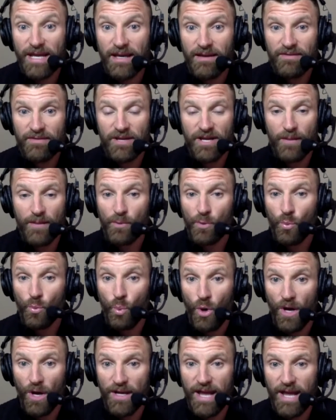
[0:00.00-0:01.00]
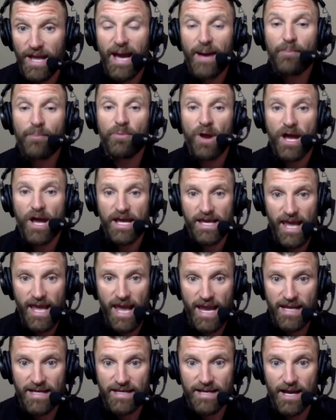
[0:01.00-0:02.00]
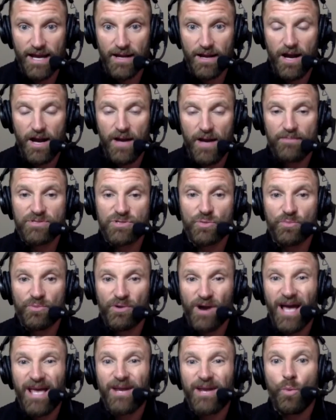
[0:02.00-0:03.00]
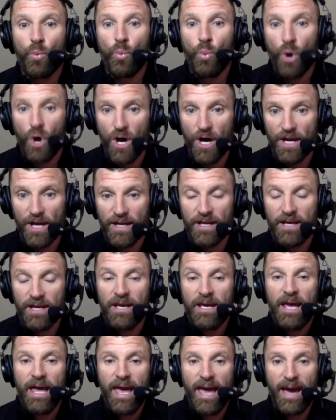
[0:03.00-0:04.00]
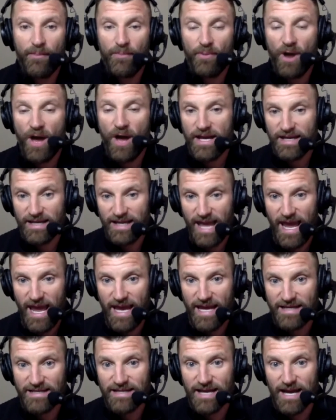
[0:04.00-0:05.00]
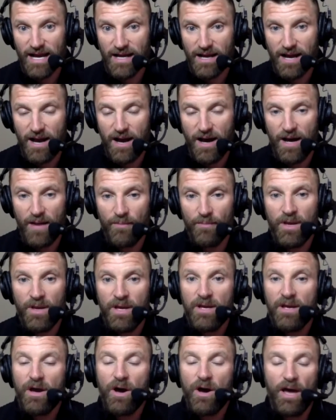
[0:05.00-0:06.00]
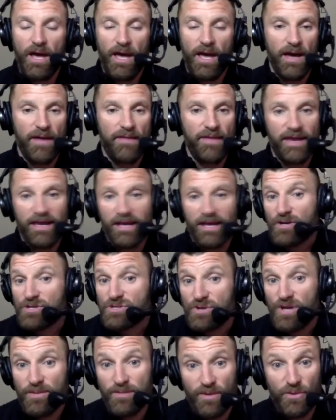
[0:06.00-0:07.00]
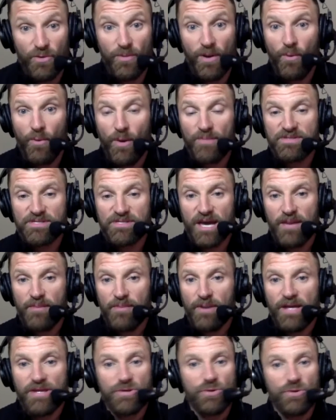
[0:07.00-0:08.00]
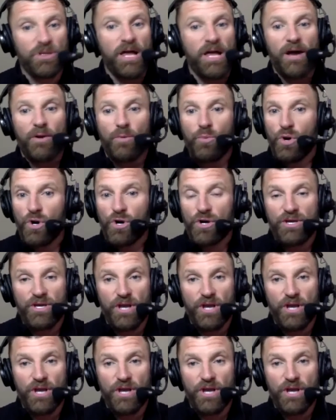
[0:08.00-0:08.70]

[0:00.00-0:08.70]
the number 1 at briancain.com. So Brian1 at briancain.com. They can also hit me through my website, but I do a lot of work,